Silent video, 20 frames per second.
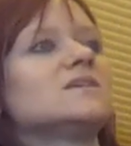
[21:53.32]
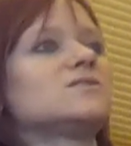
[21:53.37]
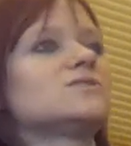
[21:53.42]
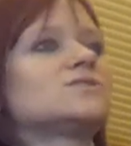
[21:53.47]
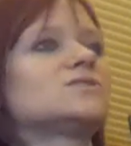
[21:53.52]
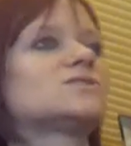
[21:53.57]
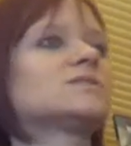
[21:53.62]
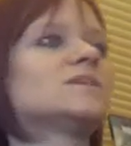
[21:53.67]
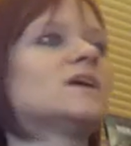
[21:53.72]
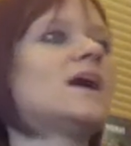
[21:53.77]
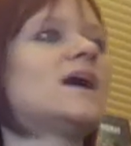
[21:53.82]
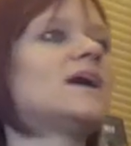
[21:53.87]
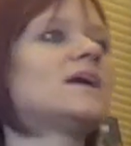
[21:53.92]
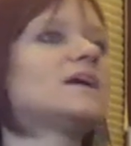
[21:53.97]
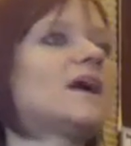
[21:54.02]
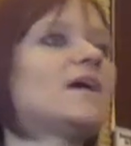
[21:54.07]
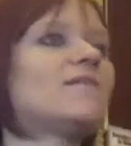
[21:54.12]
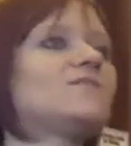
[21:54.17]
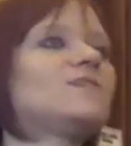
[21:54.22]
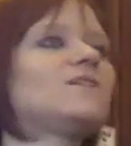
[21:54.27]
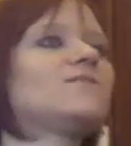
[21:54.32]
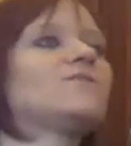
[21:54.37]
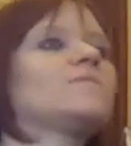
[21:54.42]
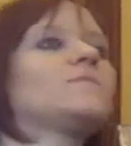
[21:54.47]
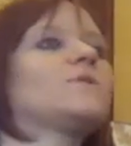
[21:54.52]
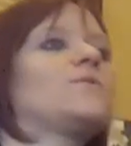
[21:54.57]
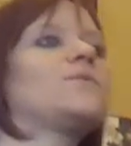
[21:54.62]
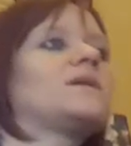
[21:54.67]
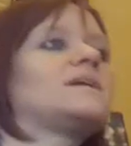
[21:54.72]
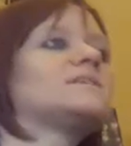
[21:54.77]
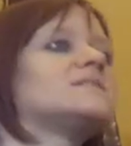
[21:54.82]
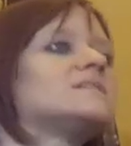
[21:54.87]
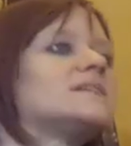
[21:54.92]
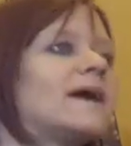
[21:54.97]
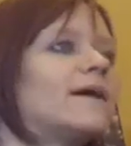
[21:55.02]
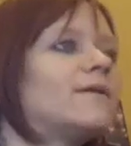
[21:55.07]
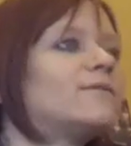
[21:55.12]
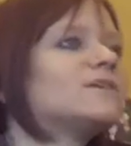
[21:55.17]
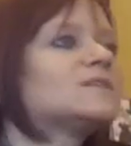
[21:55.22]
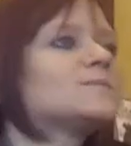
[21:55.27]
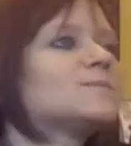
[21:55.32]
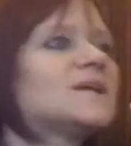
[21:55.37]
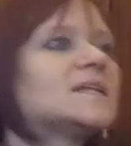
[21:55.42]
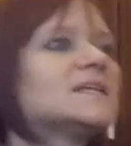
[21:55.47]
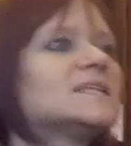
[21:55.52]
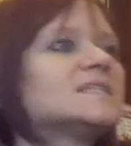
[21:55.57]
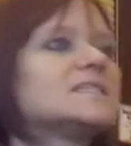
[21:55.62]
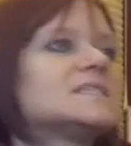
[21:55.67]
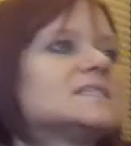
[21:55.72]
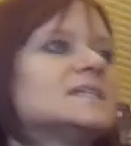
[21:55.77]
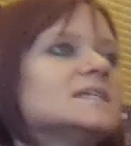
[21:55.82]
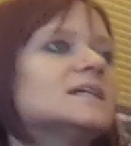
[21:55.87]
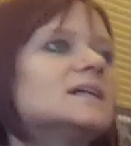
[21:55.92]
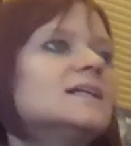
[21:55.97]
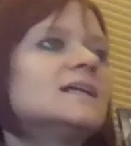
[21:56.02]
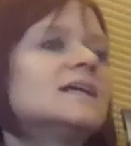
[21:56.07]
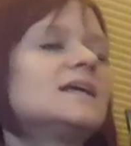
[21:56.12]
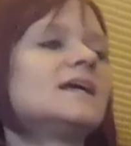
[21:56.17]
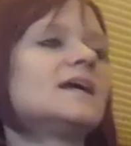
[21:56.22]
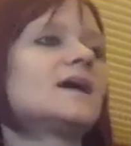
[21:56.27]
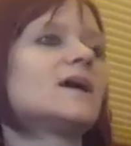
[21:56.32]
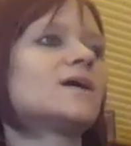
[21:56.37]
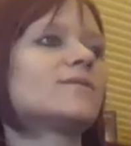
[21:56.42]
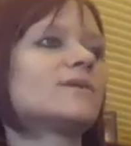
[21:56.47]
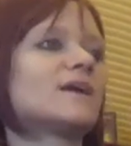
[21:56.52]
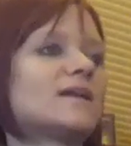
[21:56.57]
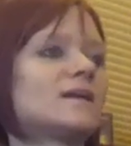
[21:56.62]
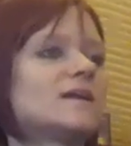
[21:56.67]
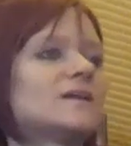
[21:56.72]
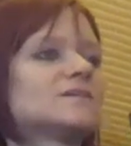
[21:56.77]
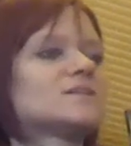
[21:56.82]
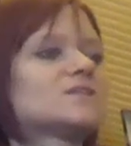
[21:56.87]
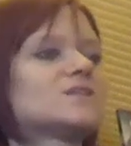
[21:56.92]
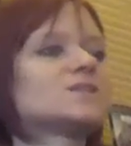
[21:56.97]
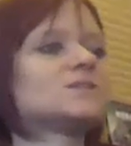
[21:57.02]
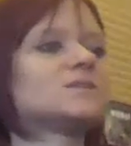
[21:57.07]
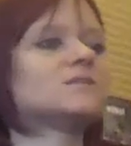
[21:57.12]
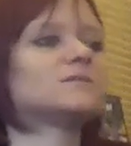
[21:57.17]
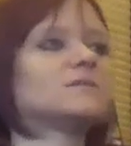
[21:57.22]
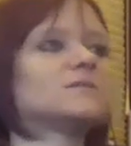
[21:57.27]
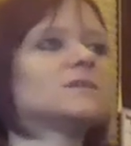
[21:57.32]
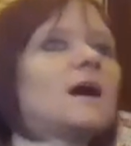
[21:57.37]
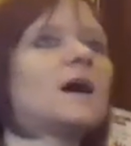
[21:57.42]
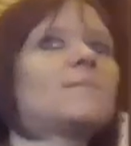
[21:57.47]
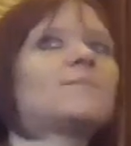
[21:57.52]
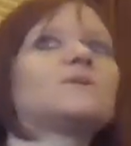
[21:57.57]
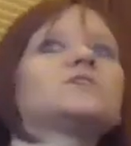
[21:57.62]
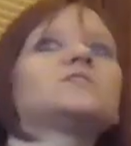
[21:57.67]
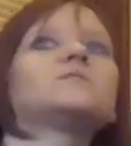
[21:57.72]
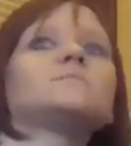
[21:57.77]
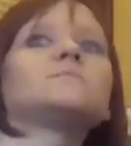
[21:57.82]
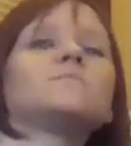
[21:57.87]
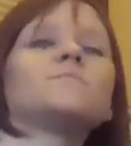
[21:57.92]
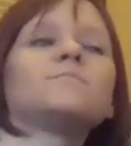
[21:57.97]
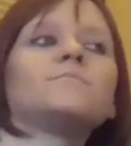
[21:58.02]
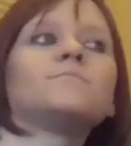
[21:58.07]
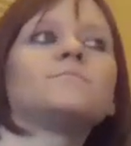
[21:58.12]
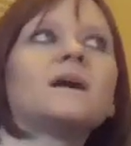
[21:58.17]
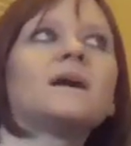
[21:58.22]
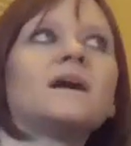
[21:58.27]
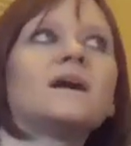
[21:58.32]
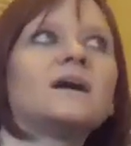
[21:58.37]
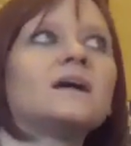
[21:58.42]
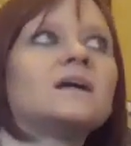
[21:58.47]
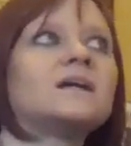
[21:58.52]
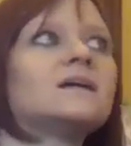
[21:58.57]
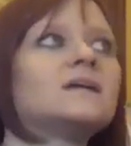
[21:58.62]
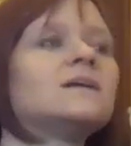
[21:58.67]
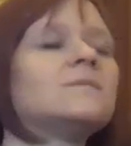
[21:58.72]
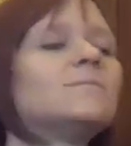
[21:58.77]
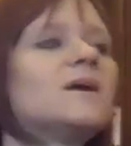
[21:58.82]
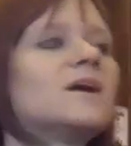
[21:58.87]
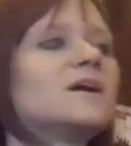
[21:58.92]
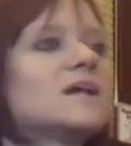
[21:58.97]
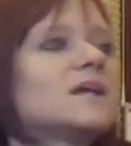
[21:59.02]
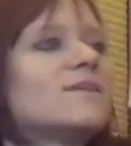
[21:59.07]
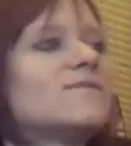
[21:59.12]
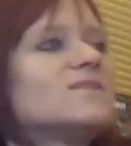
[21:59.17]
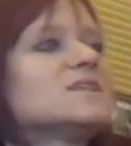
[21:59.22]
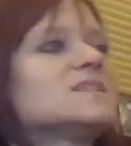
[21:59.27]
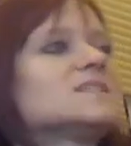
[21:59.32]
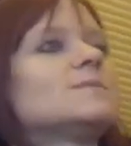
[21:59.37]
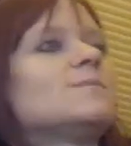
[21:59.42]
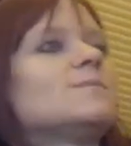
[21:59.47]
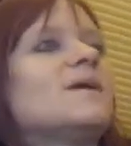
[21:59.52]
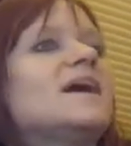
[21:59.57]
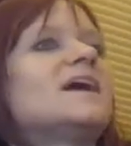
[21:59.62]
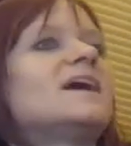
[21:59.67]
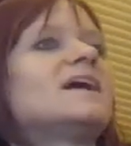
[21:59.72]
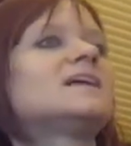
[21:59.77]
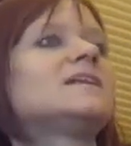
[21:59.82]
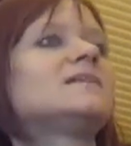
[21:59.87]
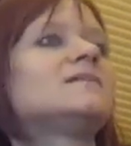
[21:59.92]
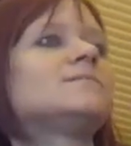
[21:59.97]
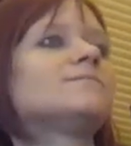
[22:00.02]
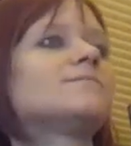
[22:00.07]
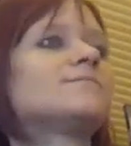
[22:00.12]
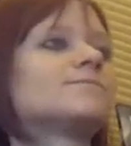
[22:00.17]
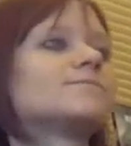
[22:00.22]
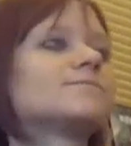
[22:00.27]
So everything from the waist down is pretty still here, getting into the upper part of the spine.